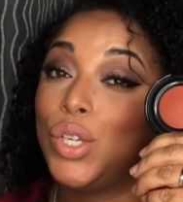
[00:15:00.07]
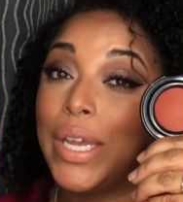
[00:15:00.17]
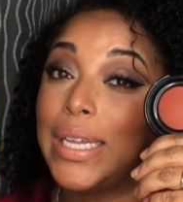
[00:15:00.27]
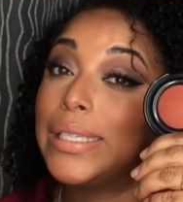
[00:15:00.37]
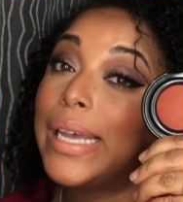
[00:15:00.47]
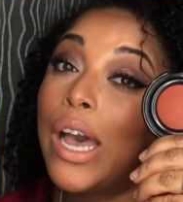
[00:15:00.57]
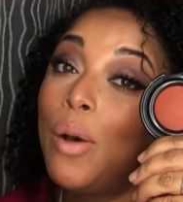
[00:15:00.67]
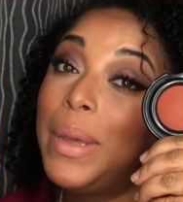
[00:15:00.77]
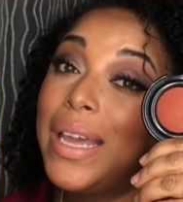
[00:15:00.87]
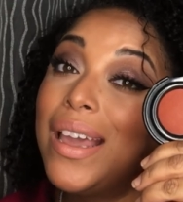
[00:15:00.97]
You can't
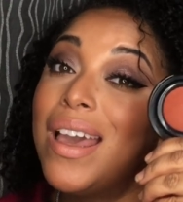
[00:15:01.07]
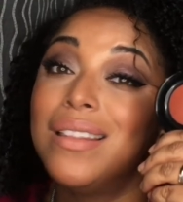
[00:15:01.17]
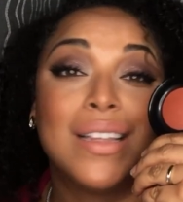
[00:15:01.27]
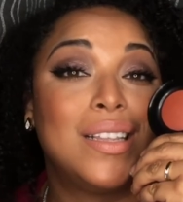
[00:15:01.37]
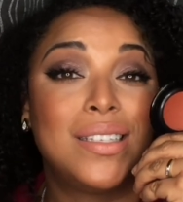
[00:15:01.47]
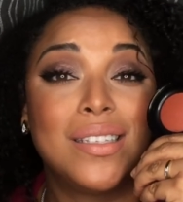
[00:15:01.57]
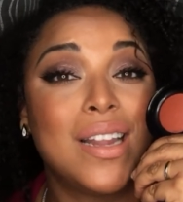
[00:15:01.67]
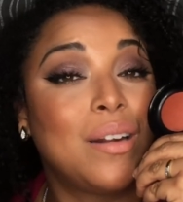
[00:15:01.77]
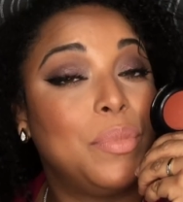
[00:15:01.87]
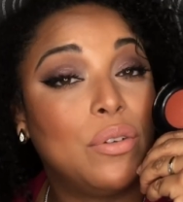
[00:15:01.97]
tell me that this is
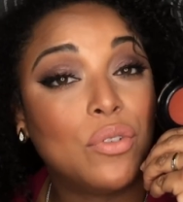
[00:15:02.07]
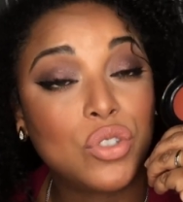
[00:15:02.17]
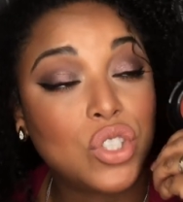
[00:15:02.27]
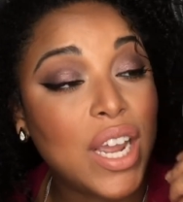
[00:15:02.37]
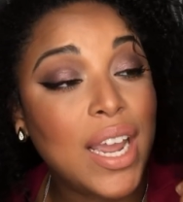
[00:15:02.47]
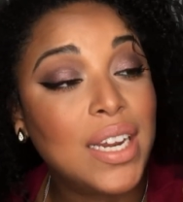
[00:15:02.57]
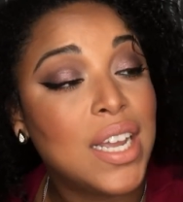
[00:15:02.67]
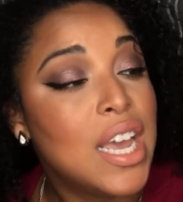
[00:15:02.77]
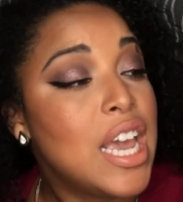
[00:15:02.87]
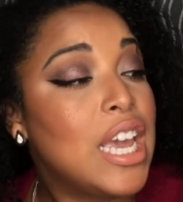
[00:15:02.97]
not a beautiful
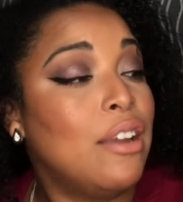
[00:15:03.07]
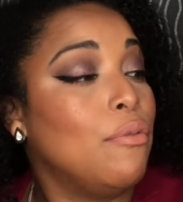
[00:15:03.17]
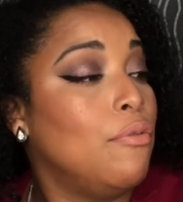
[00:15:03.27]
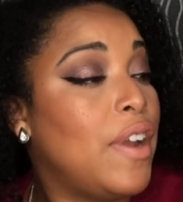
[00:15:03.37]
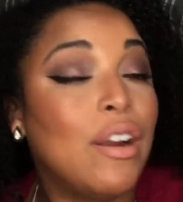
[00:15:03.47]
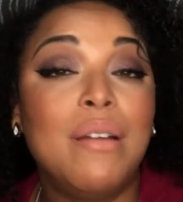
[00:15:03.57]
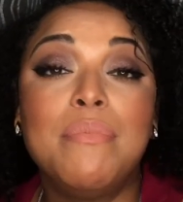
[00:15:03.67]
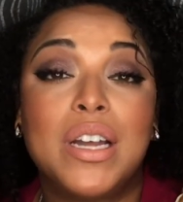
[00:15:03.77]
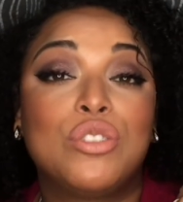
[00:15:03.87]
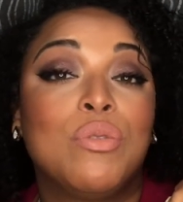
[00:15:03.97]
shade. It very
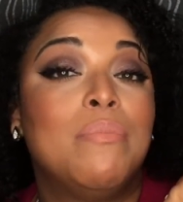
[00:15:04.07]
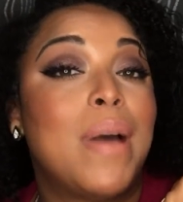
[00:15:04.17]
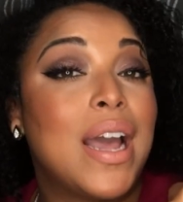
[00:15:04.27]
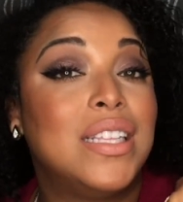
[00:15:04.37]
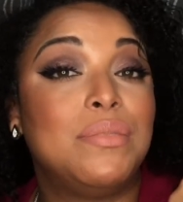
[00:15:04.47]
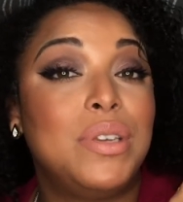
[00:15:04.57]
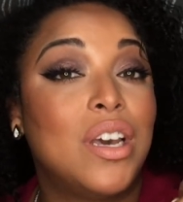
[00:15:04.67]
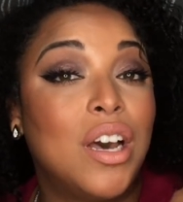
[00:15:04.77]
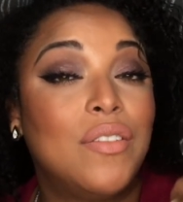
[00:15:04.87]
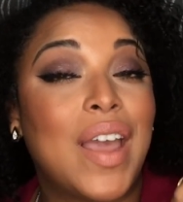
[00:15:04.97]
much reminds me
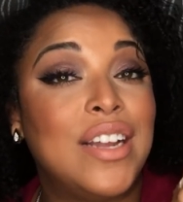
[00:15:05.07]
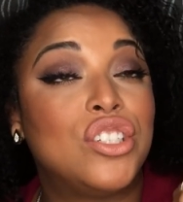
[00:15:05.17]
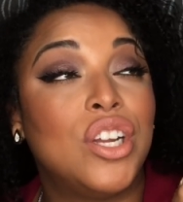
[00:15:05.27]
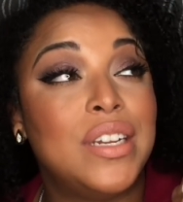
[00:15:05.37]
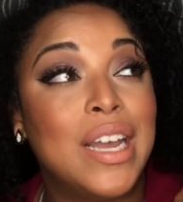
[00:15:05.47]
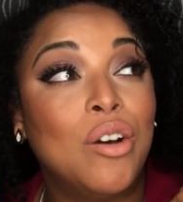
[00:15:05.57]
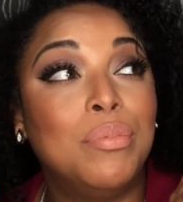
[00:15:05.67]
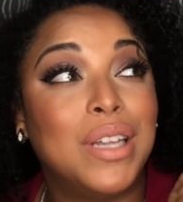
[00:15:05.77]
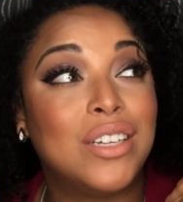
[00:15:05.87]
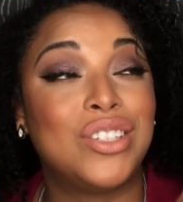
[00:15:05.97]
of a
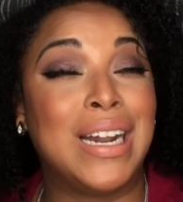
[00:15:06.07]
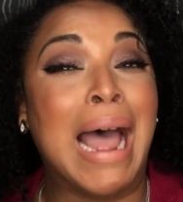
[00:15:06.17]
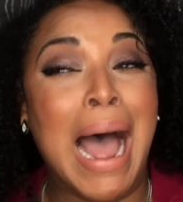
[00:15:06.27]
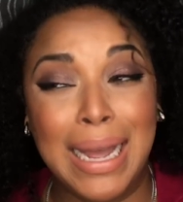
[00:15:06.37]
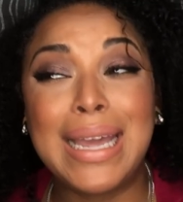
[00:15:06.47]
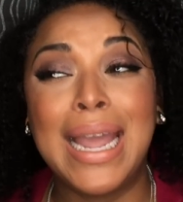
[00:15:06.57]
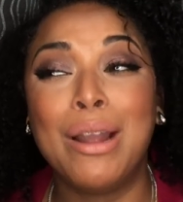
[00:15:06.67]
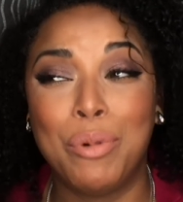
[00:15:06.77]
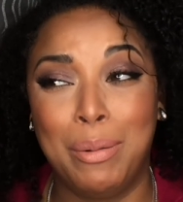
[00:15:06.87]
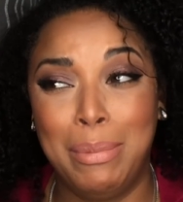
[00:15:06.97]
Chanel blush that I
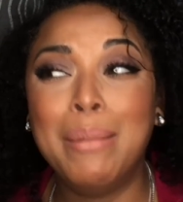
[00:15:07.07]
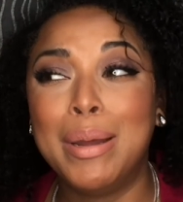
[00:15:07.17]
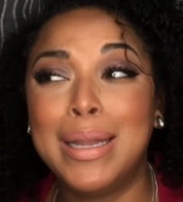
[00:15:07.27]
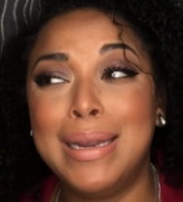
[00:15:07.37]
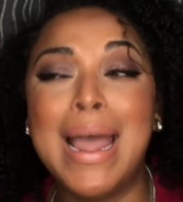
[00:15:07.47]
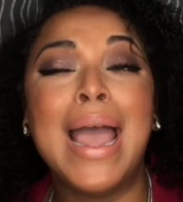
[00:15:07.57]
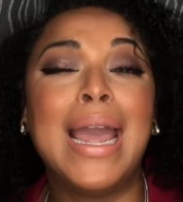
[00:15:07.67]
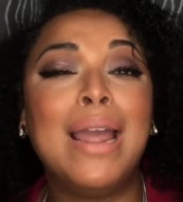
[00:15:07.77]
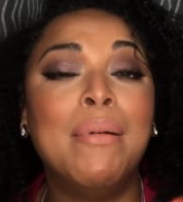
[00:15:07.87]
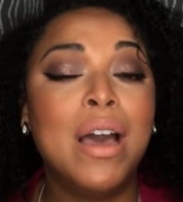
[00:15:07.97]
can't remember the
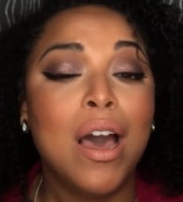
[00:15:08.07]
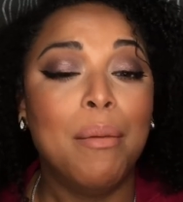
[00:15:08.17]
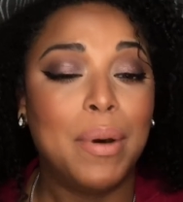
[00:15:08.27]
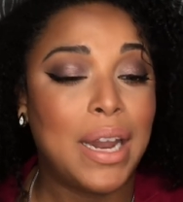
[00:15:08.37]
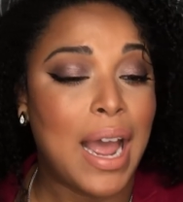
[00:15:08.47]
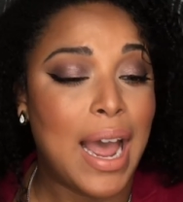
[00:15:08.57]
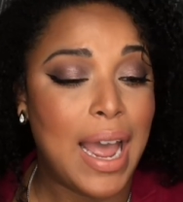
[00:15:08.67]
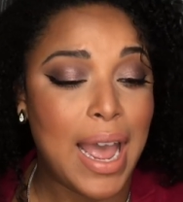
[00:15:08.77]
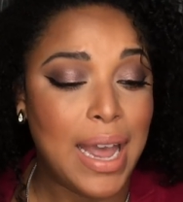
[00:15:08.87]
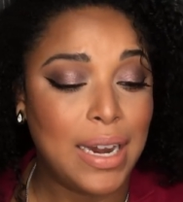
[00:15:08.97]
name, but I
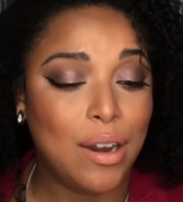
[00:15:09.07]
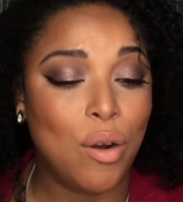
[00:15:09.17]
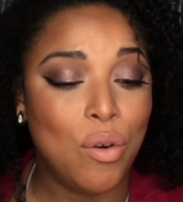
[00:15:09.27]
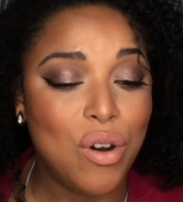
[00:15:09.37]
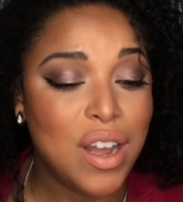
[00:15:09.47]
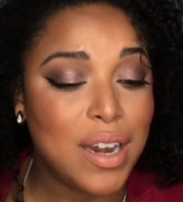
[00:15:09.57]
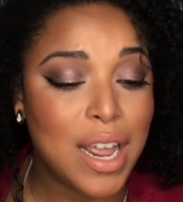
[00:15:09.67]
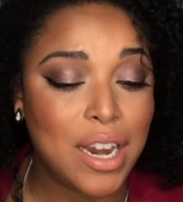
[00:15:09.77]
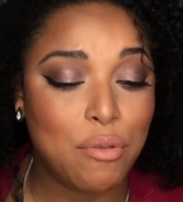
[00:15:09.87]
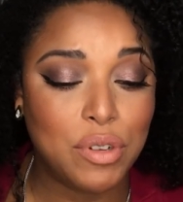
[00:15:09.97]
had it on
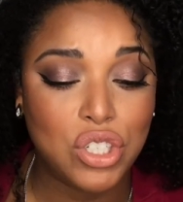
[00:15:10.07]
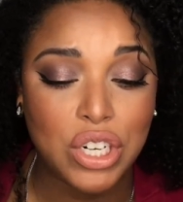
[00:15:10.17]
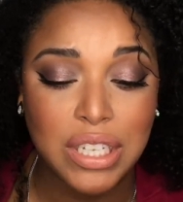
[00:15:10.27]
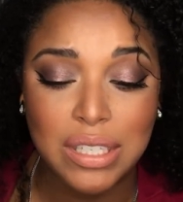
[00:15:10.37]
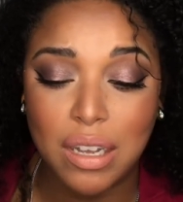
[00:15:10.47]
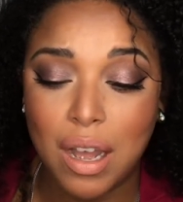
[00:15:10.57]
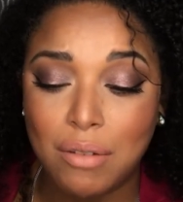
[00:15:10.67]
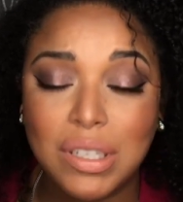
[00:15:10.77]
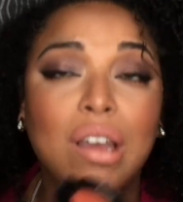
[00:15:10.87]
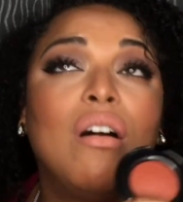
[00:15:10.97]
and it was just, I
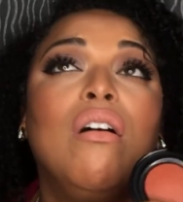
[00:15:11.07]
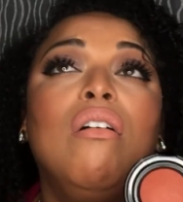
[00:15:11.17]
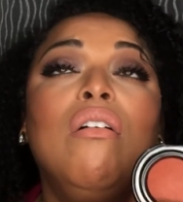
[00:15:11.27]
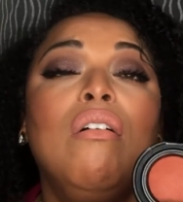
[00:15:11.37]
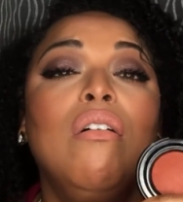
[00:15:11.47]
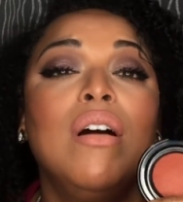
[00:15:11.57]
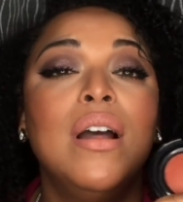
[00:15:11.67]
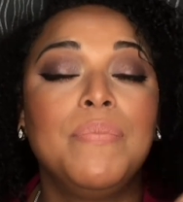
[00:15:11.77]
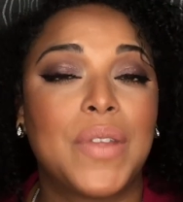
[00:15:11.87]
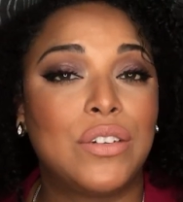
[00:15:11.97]
was like, oh,
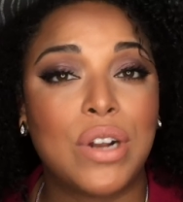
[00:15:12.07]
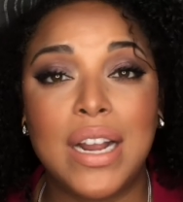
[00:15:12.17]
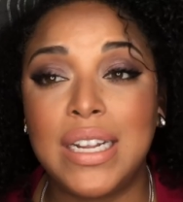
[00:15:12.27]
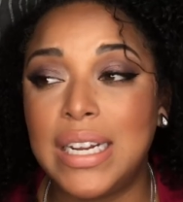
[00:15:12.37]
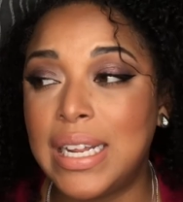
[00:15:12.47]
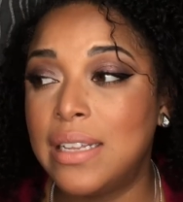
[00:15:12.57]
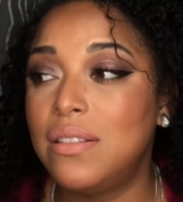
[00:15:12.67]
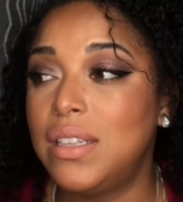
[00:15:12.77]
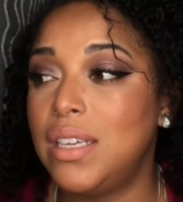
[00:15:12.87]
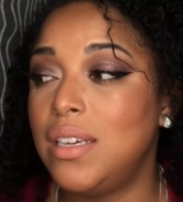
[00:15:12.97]
I tried it
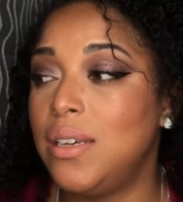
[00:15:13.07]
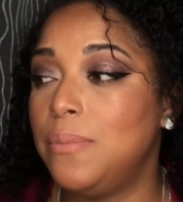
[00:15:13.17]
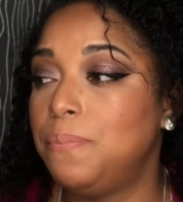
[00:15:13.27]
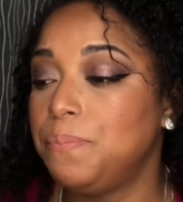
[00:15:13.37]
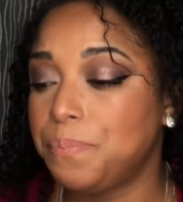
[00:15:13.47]
in the,